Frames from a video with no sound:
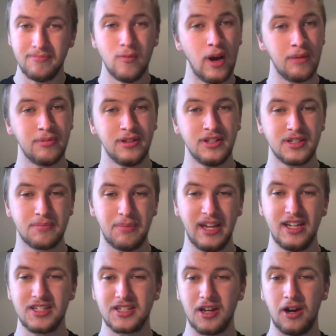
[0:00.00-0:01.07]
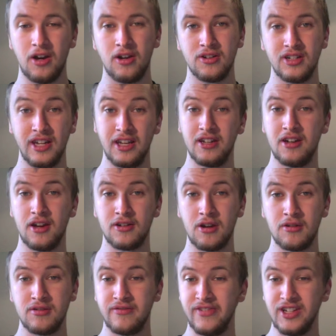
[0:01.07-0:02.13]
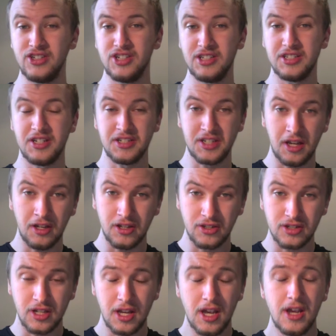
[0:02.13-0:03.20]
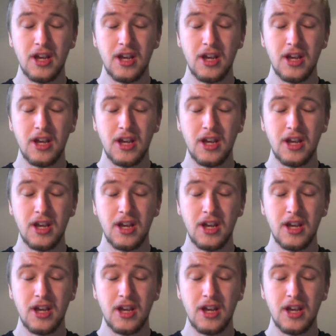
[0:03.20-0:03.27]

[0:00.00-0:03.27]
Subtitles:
weapons based on Leonardo da Vinci's designs,